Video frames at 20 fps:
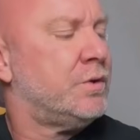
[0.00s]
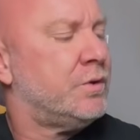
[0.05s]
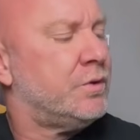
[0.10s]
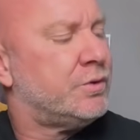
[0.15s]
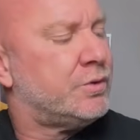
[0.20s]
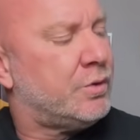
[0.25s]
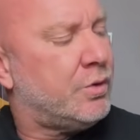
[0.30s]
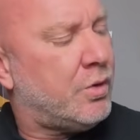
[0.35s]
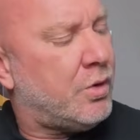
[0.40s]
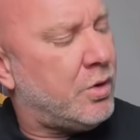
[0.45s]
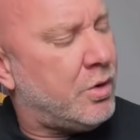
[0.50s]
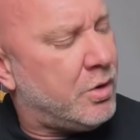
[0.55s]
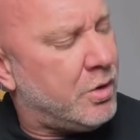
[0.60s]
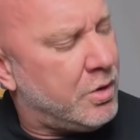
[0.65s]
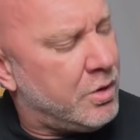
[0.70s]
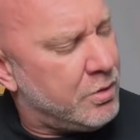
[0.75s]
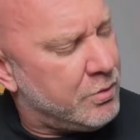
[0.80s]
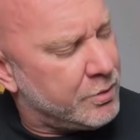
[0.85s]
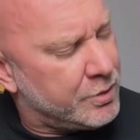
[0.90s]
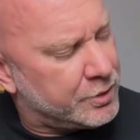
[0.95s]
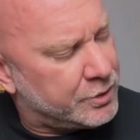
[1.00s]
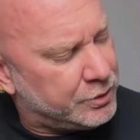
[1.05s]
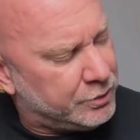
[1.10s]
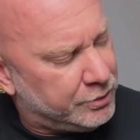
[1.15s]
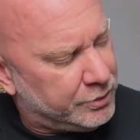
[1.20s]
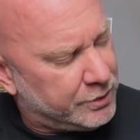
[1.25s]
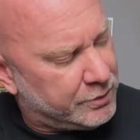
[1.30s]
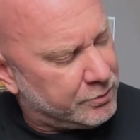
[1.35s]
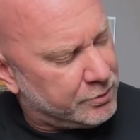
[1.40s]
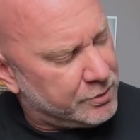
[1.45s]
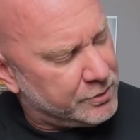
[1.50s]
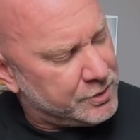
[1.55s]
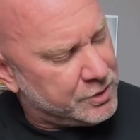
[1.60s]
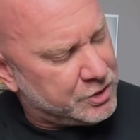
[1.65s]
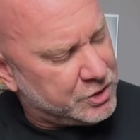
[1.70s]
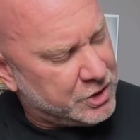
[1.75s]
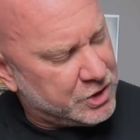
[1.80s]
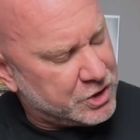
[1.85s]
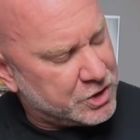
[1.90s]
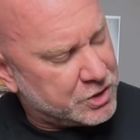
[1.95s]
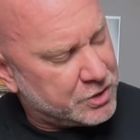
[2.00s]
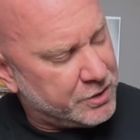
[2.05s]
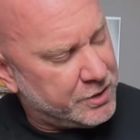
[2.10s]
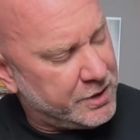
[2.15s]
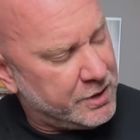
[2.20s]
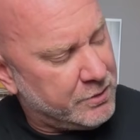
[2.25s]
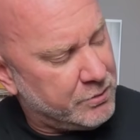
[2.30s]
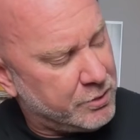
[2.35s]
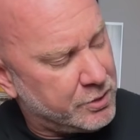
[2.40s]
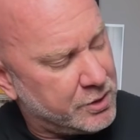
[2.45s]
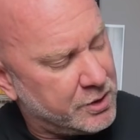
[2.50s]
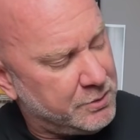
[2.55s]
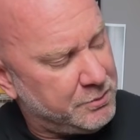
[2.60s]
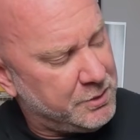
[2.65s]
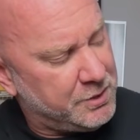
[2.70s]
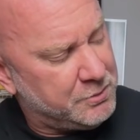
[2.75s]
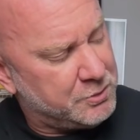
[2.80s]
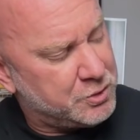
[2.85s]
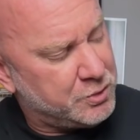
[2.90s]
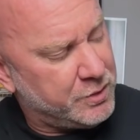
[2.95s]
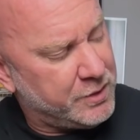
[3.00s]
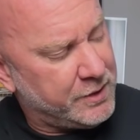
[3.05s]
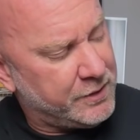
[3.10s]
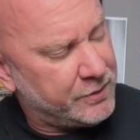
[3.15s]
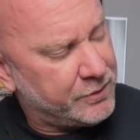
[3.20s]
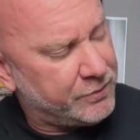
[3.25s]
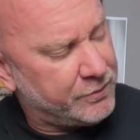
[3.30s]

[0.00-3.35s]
So all we're doing, we're on the G string, we're going to be between